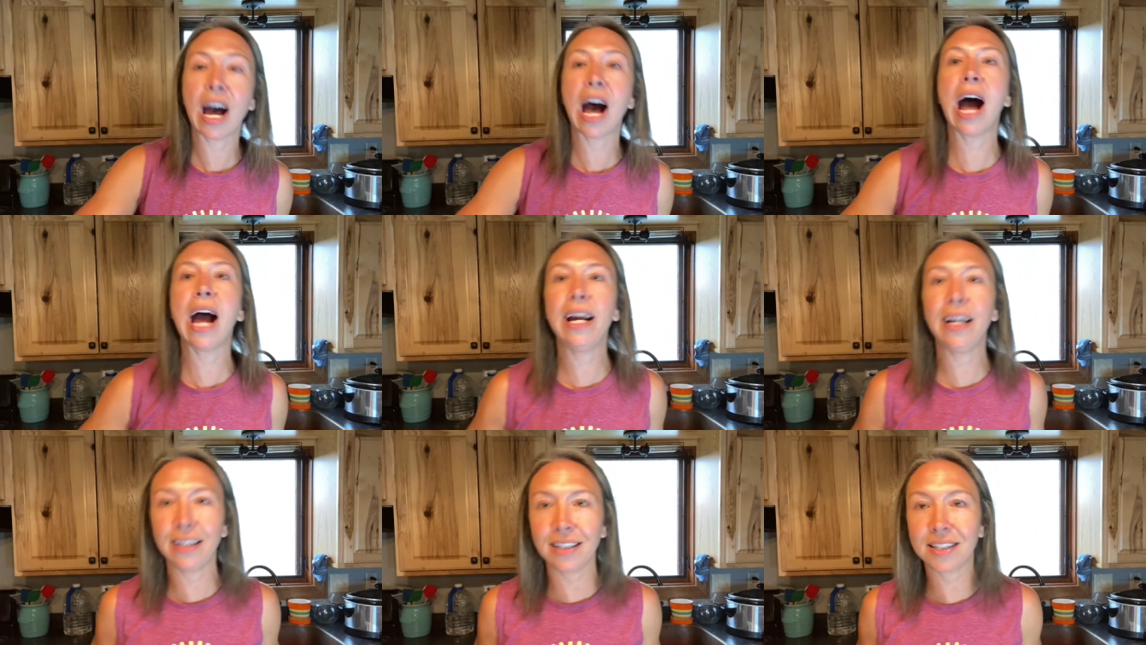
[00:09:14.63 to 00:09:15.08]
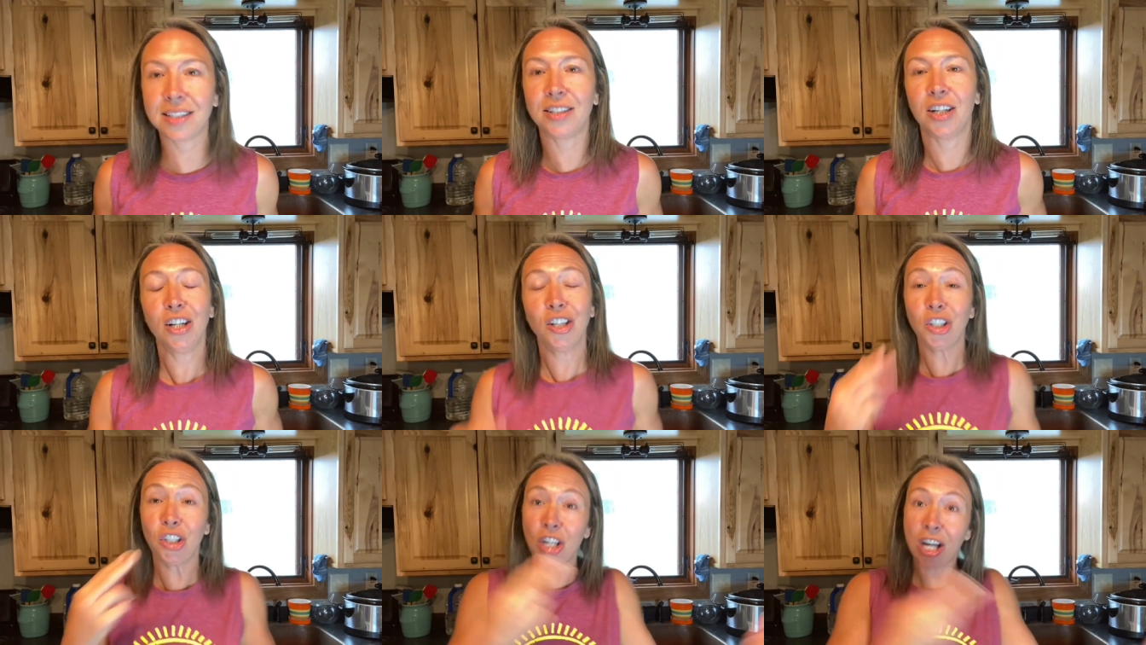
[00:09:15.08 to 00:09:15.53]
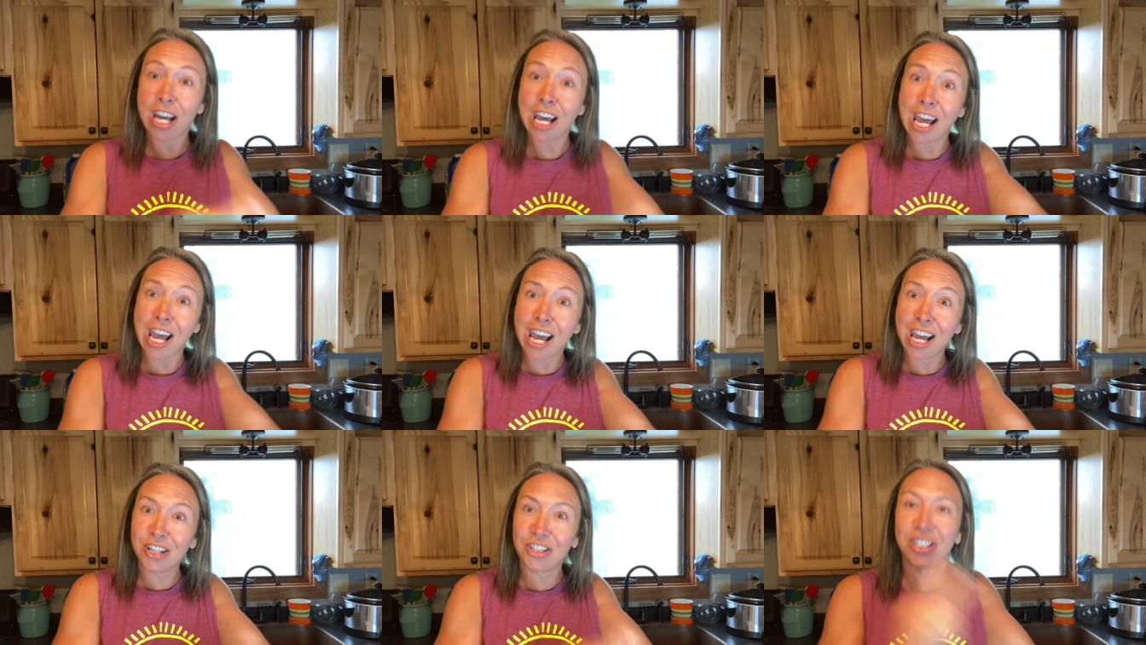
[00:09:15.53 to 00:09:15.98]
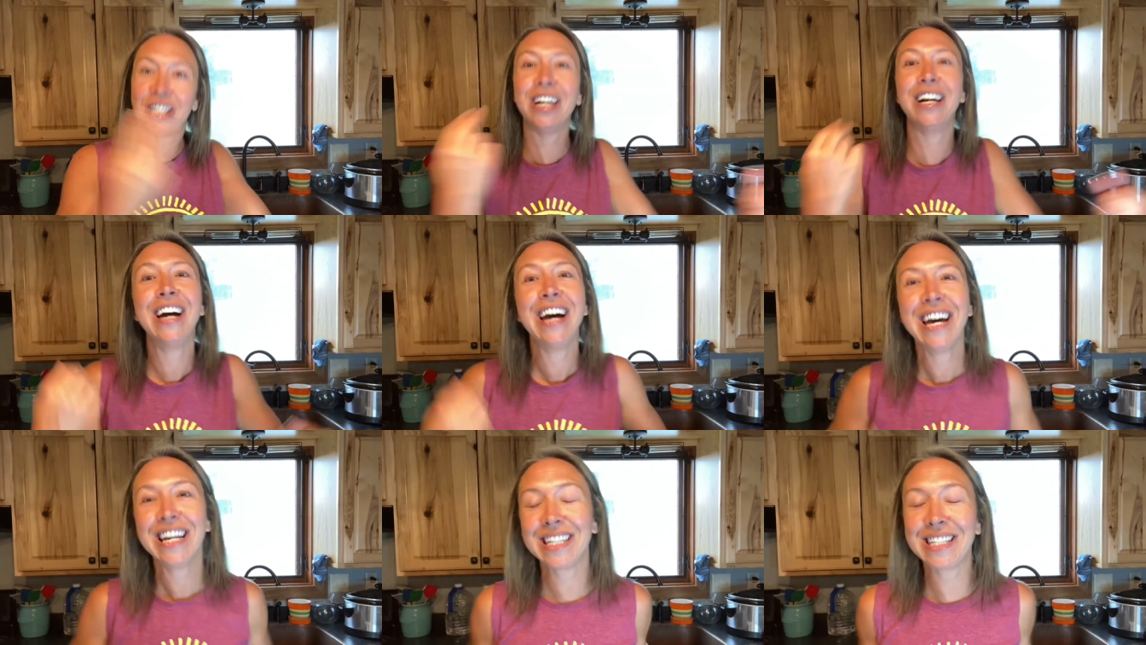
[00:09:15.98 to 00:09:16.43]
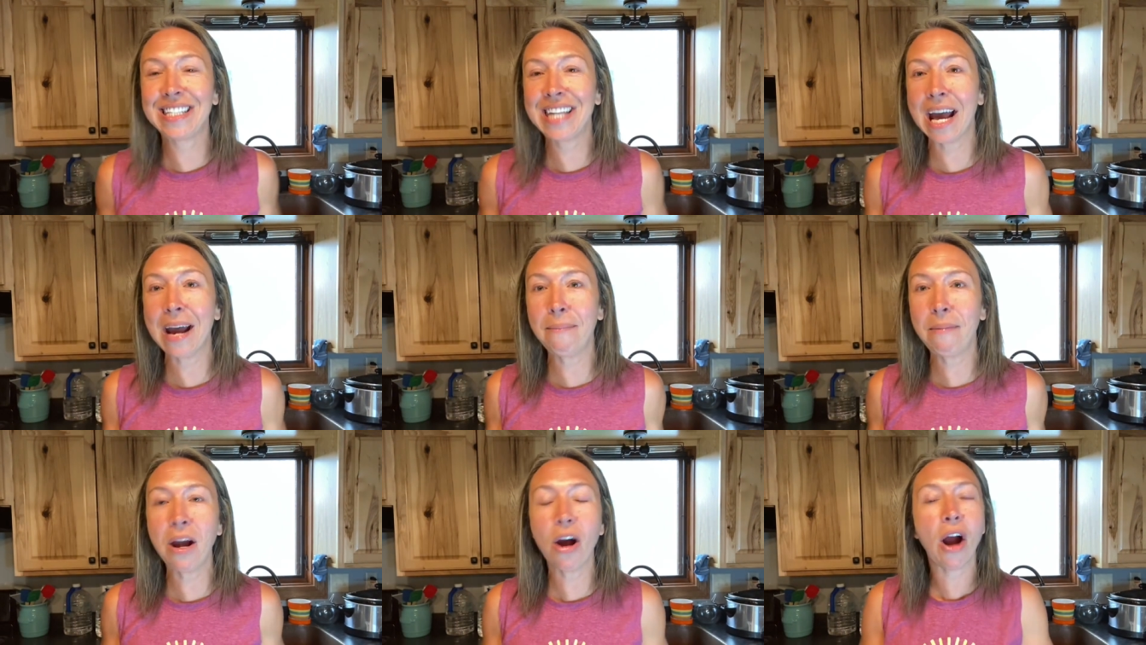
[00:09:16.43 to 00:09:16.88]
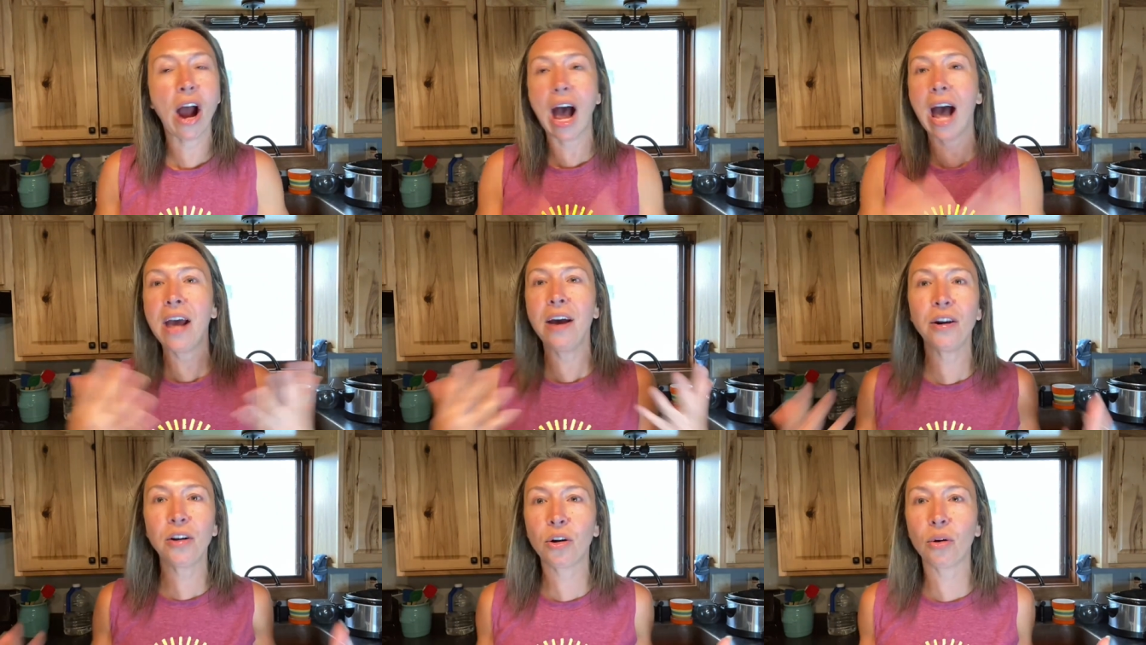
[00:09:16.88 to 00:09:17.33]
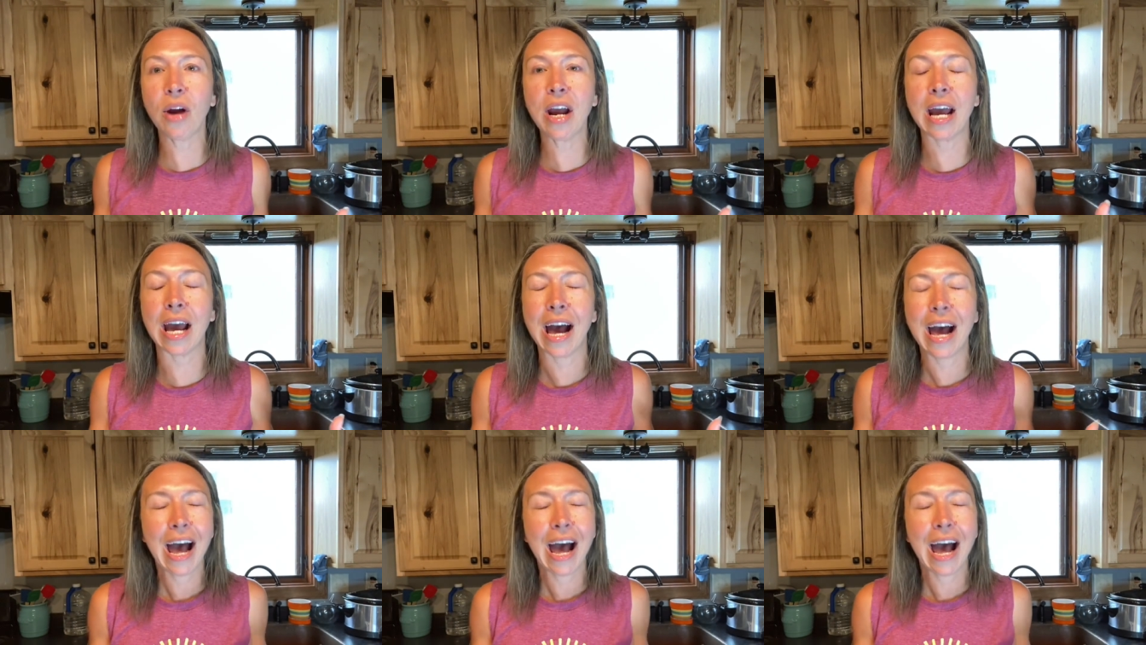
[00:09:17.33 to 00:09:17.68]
I sheesh. Same here. I agree.